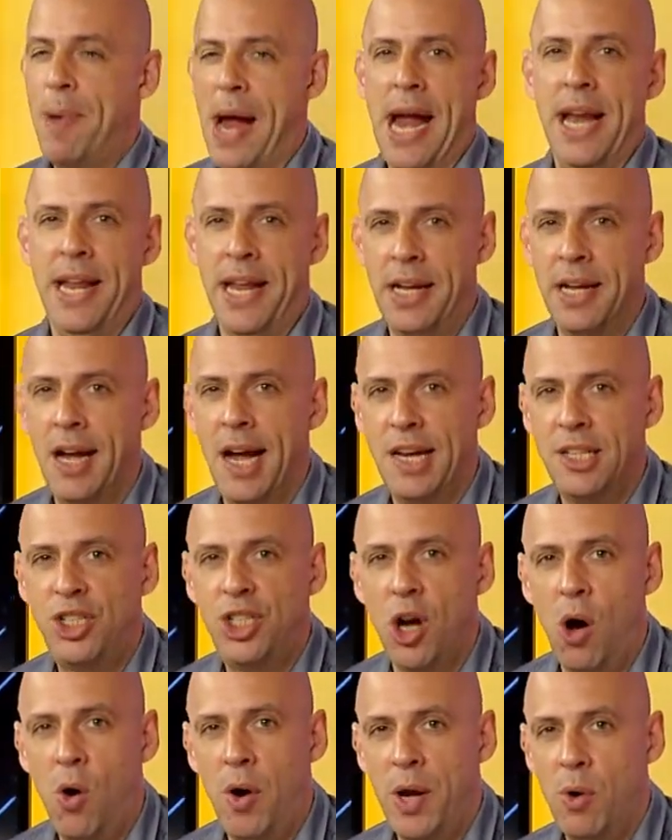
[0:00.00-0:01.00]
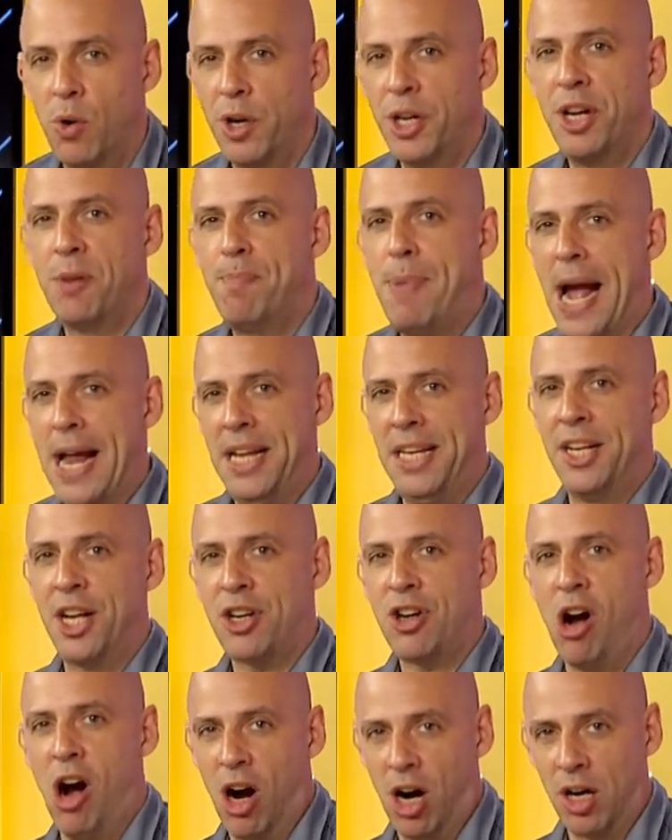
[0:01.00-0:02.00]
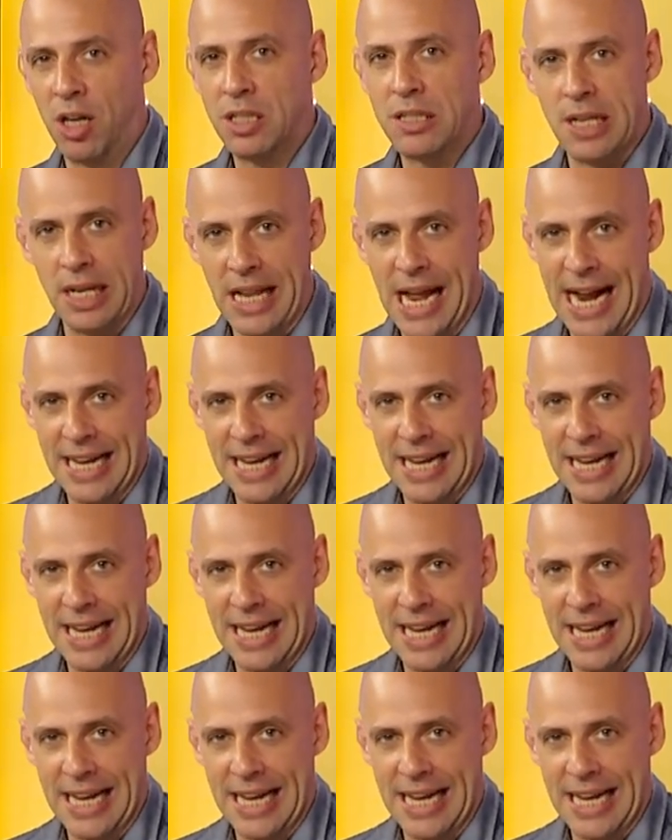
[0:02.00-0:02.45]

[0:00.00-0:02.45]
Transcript: betting, Joey, where you're betting the cards, and